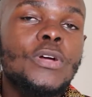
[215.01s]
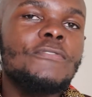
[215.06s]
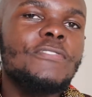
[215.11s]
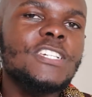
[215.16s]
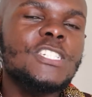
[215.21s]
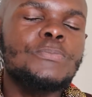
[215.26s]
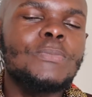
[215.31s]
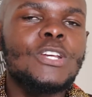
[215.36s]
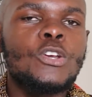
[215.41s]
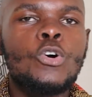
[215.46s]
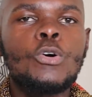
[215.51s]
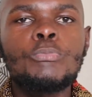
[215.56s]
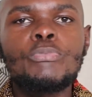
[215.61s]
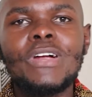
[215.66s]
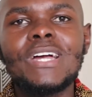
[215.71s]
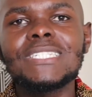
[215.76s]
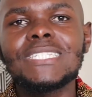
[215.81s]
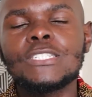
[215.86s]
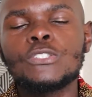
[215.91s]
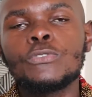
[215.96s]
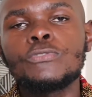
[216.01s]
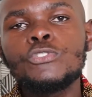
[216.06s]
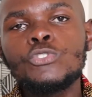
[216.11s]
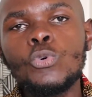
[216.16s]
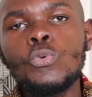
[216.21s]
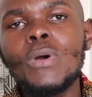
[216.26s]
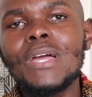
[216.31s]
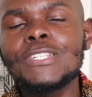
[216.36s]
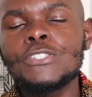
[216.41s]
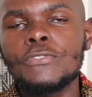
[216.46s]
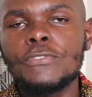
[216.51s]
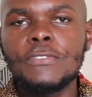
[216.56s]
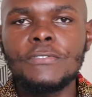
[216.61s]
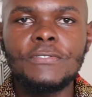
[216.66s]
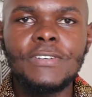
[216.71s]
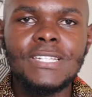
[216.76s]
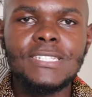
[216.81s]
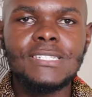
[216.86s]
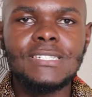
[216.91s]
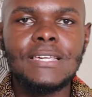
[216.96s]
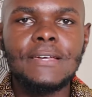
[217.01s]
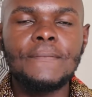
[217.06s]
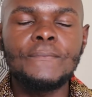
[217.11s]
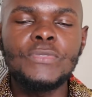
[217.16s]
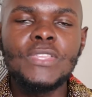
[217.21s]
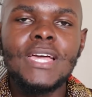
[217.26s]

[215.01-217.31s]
investment comprises of 2 ways of investing.